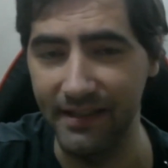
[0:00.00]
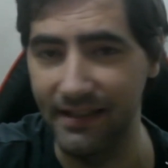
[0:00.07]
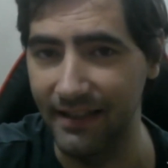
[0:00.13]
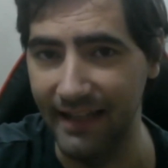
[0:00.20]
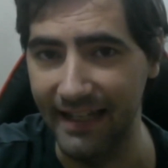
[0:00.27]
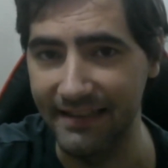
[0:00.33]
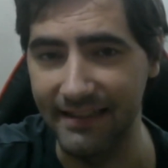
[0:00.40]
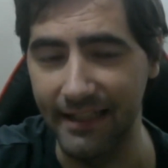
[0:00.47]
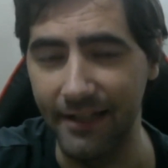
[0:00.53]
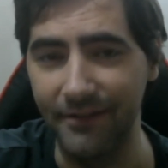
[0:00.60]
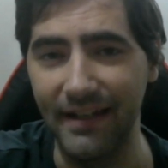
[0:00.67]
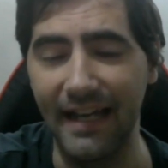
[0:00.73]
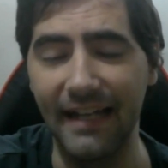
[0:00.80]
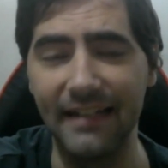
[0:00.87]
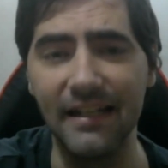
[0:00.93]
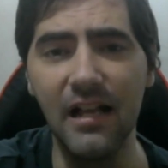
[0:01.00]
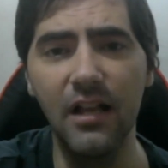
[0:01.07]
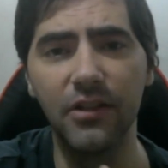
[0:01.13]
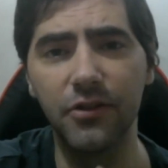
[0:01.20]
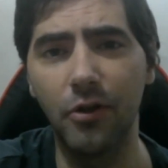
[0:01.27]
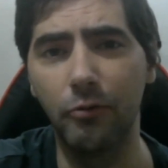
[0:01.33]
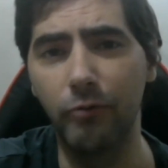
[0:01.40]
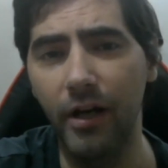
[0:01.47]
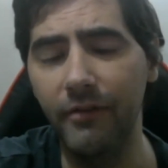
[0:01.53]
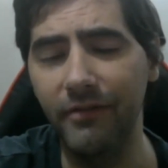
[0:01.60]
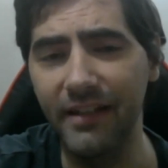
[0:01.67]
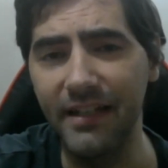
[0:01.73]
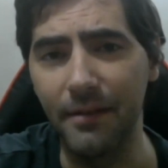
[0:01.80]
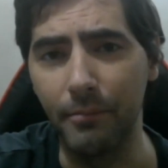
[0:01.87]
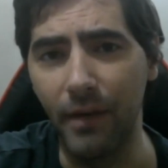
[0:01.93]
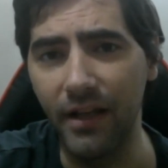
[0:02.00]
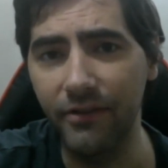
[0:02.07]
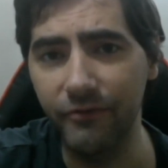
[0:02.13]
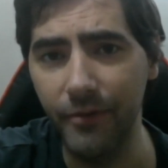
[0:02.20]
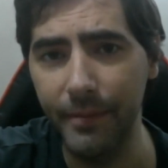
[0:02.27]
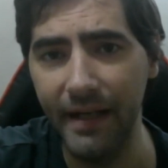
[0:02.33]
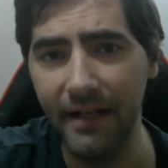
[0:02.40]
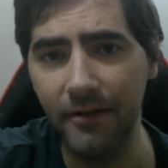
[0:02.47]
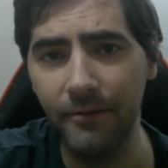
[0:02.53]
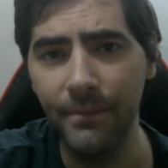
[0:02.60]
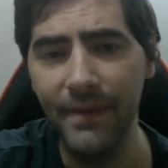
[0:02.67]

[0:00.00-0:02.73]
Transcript: the last day of that. So roughly a month from now.